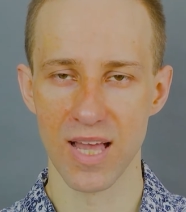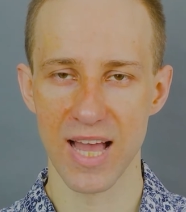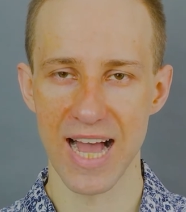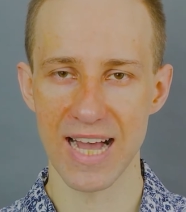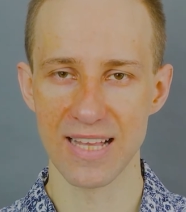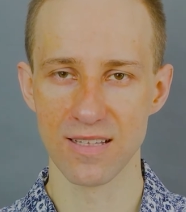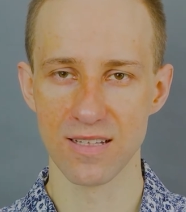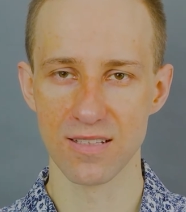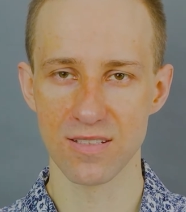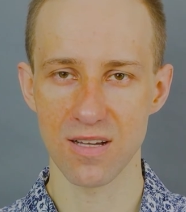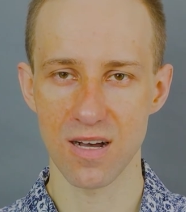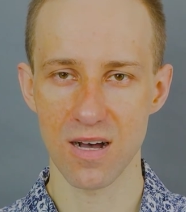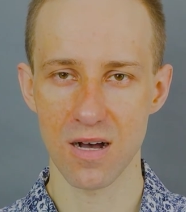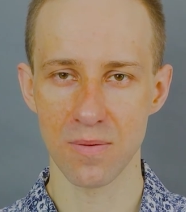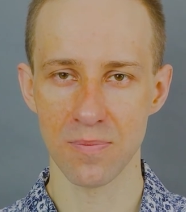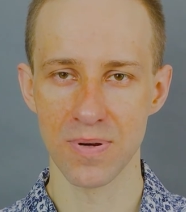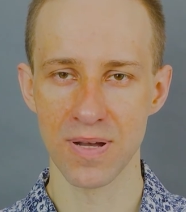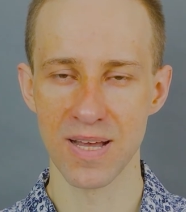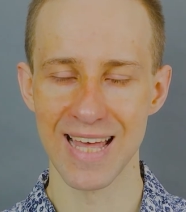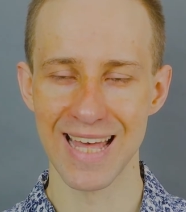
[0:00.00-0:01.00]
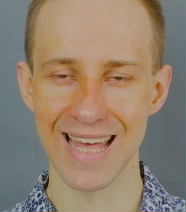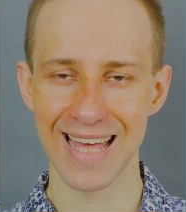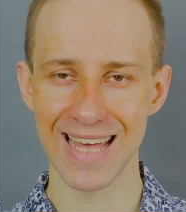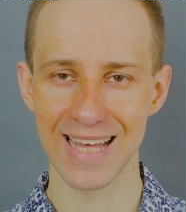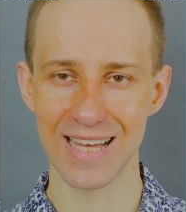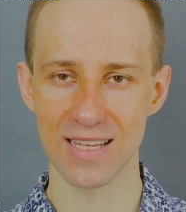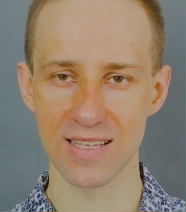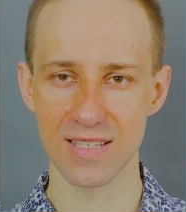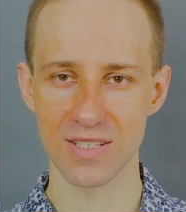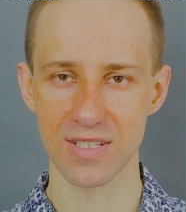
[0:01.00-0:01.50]
At the top
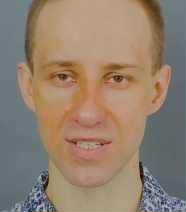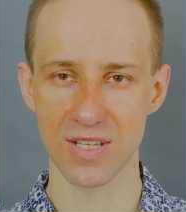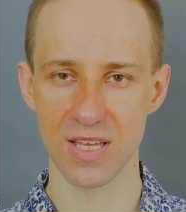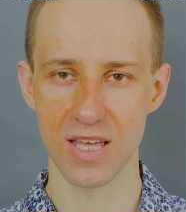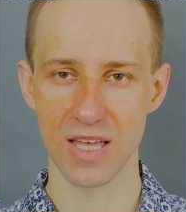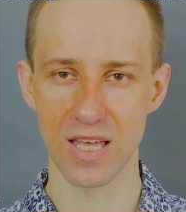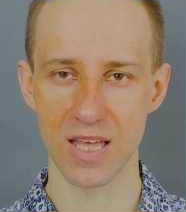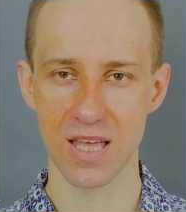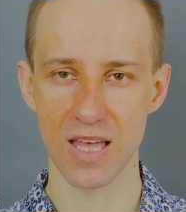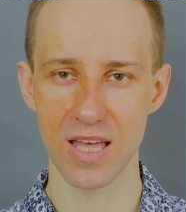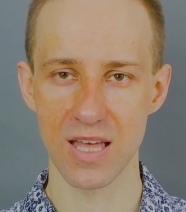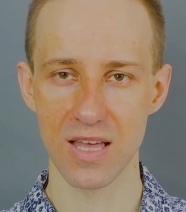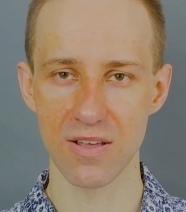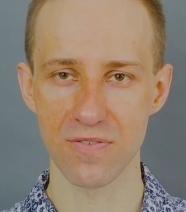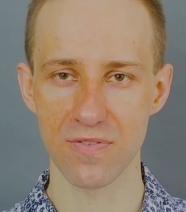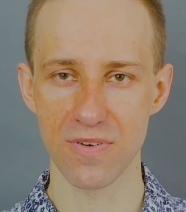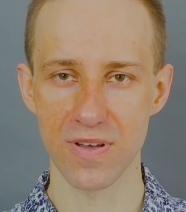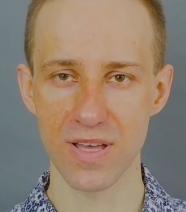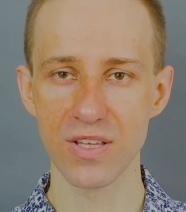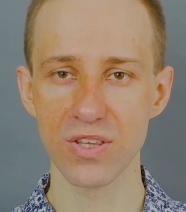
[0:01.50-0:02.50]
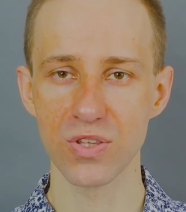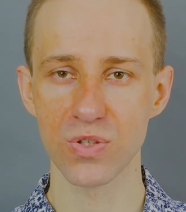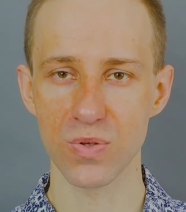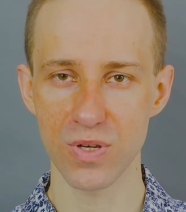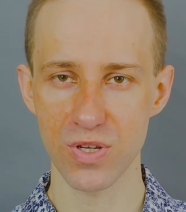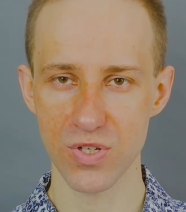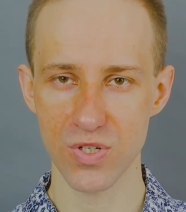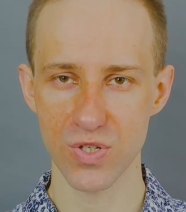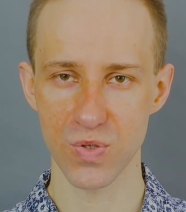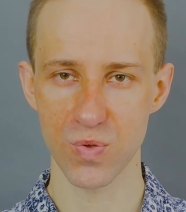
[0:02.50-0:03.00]
is, if
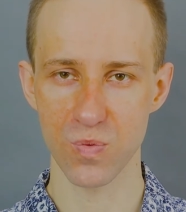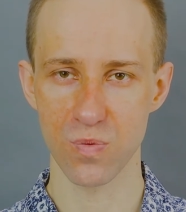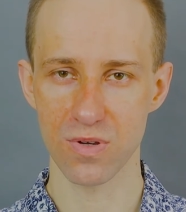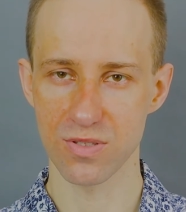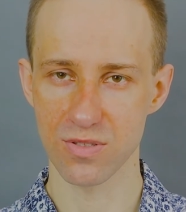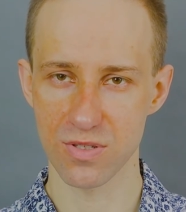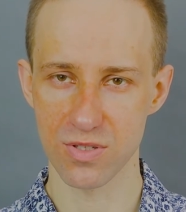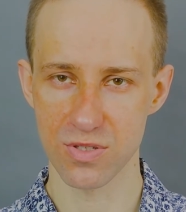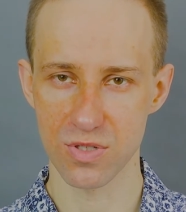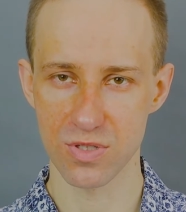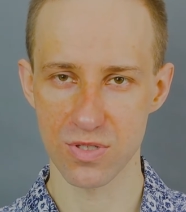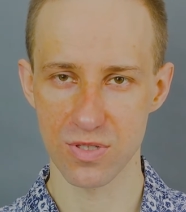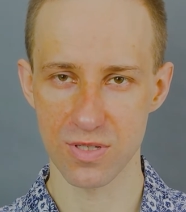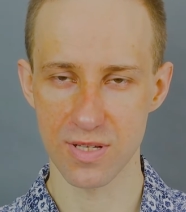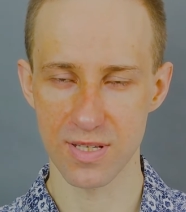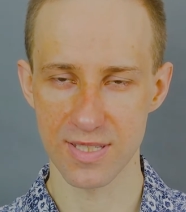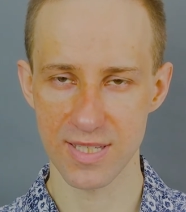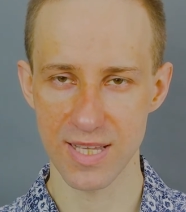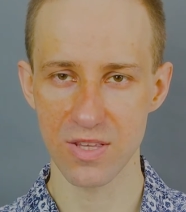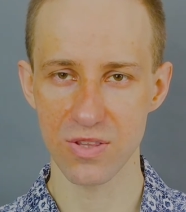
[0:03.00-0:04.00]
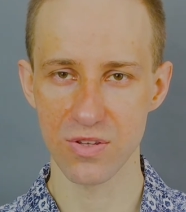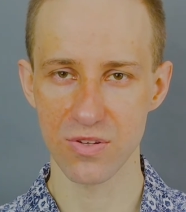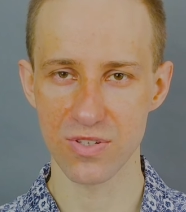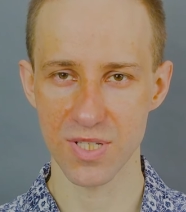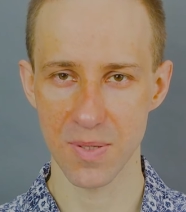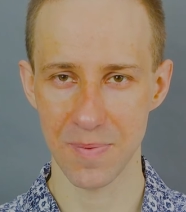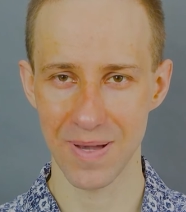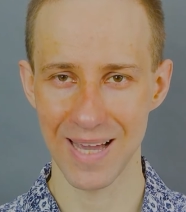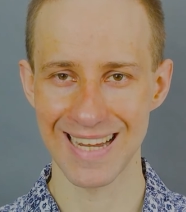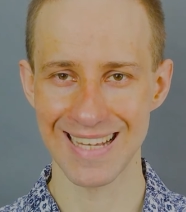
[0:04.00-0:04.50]
intuition wants to send you
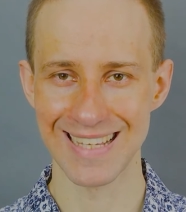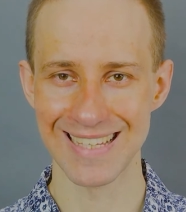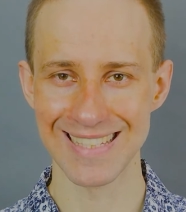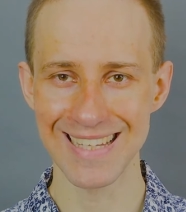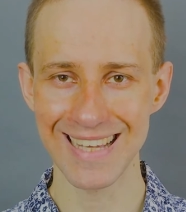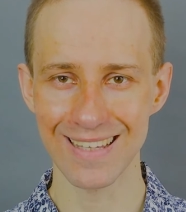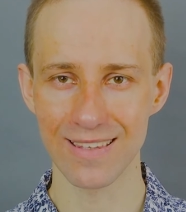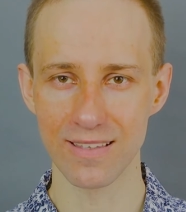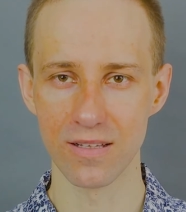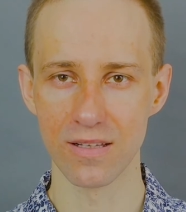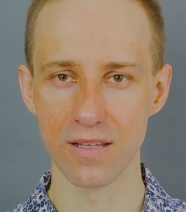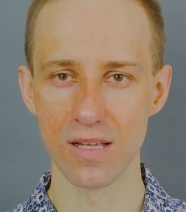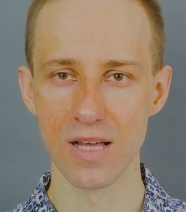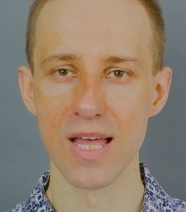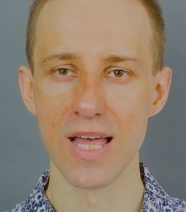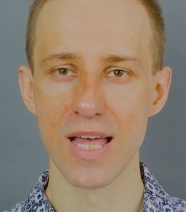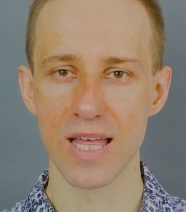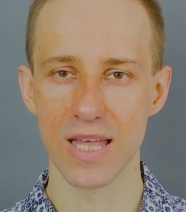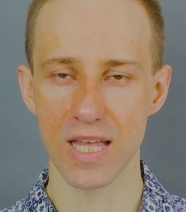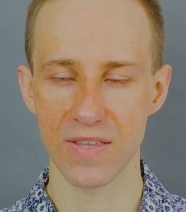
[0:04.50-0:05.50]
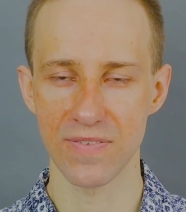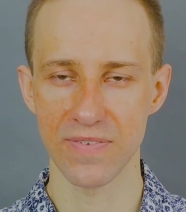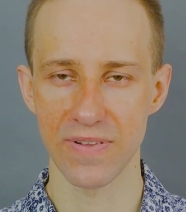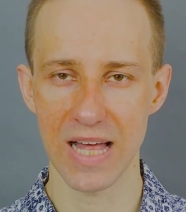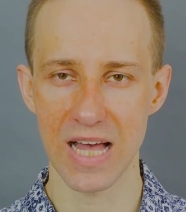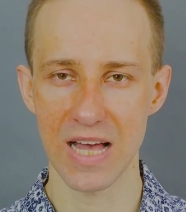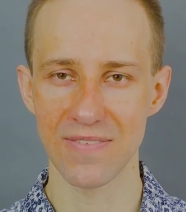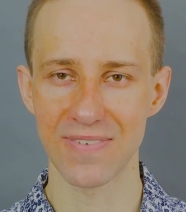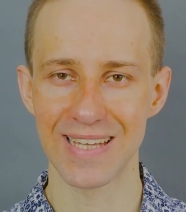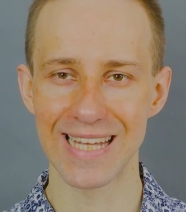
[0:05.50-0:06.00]
some kind of signal, it will
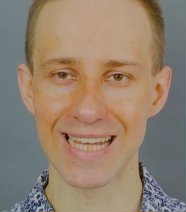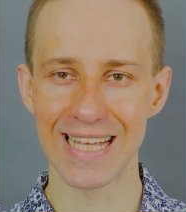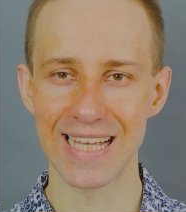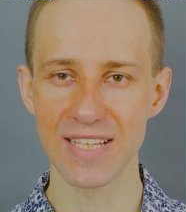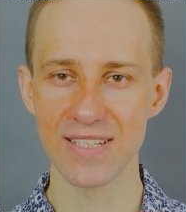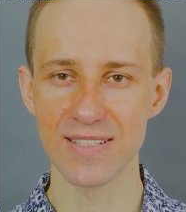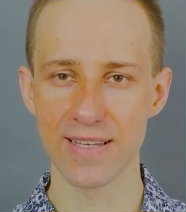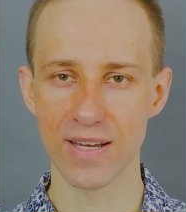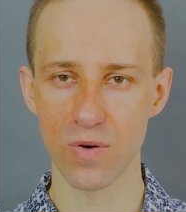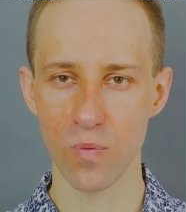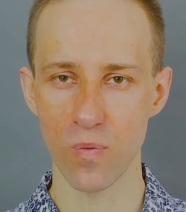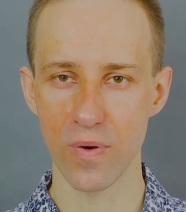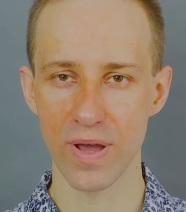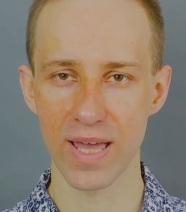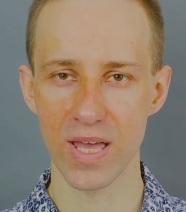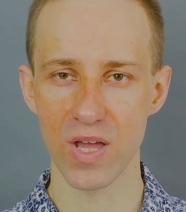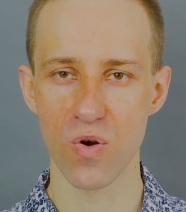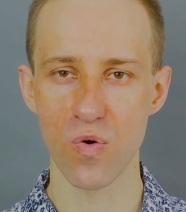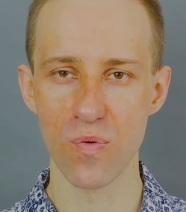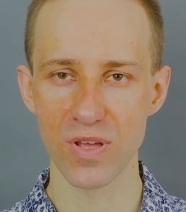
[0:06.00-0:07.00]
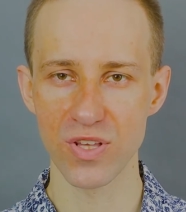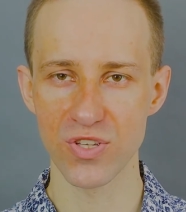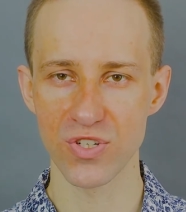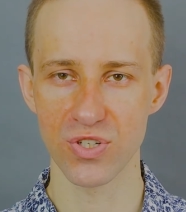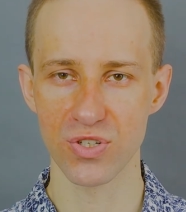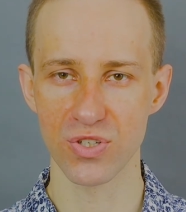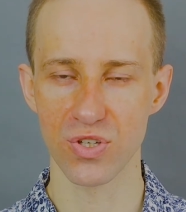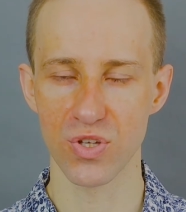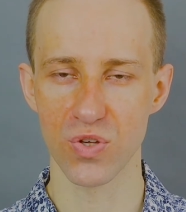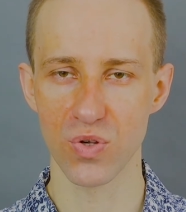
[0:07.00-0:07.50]
have an easier way
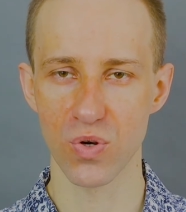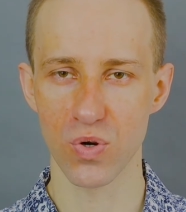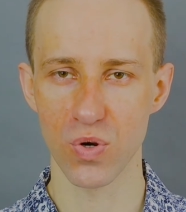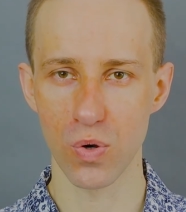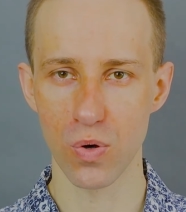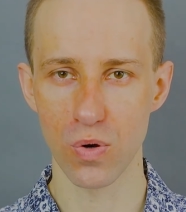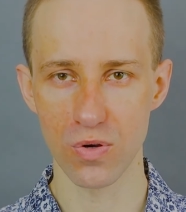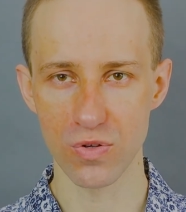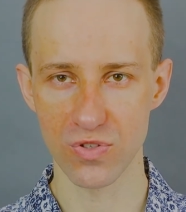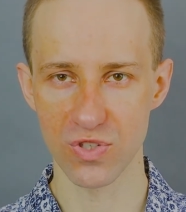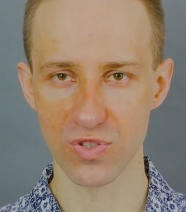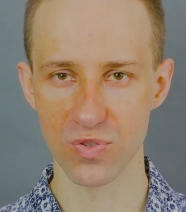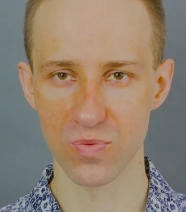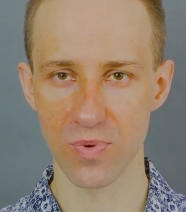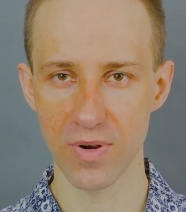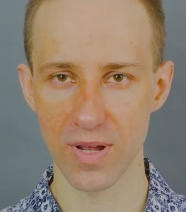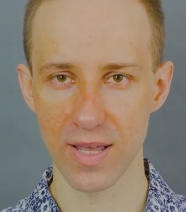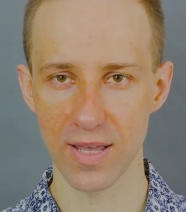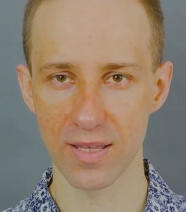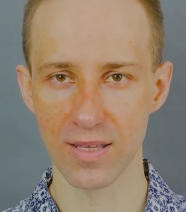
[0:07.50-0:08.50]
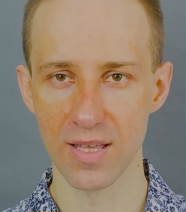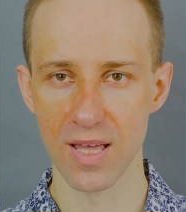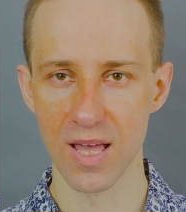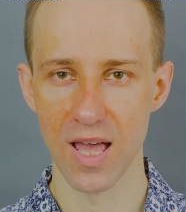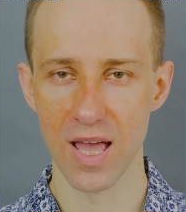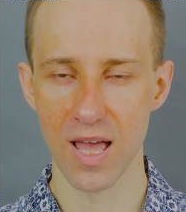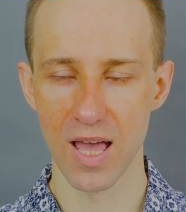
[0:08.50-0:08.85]
reaching your conscious brain.